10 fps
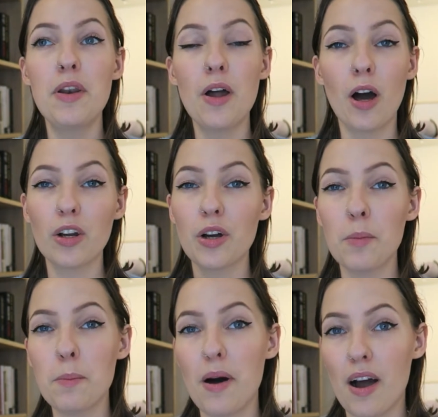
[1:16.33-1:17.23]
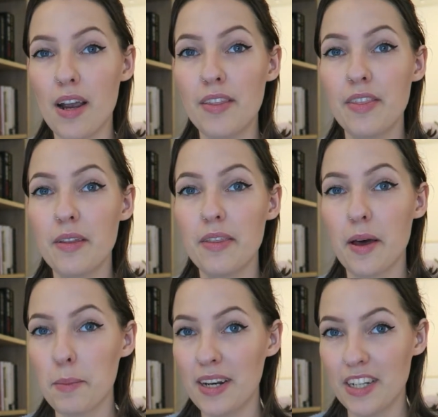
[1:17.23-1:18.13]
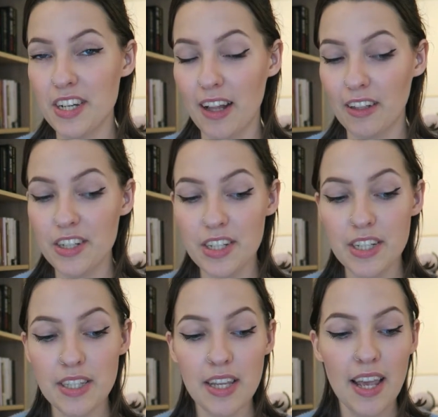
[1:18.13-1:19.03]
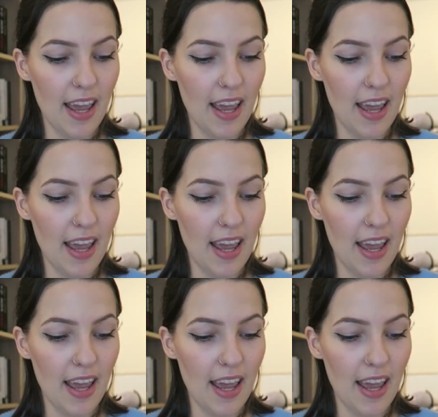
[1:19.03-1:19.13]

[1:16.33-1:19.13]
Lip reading: not combine that many challenges.